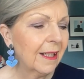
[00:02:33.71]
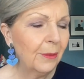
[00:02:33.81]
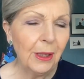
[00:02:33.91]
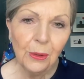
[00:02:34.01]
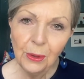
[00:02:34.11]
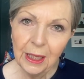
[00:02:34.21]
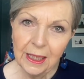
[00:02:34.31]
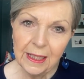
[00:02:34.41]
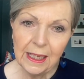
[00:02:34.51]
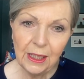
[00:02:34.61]
We call it
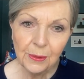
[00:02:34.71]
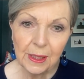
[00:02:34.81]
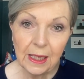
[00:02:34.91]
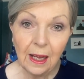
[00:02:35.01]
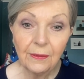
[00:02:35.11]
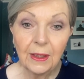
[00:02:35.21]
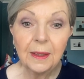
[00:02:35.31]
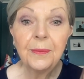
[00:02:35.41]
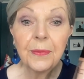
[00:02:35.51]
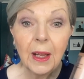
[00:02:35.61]
continuous cover.
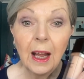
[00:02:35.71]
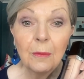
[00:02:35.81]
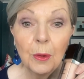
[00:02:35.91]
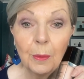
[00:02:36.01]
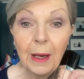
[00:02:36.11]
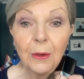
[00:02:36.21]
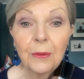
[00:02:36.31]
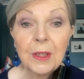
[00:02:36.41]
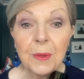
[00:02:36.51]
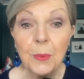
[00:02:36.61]
I put mine on
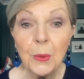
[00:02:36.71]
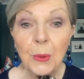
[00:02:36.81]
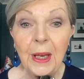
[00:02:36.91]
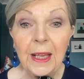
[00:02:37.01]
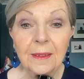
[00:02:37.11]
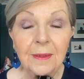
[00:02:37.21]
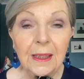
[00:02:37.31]
this morning.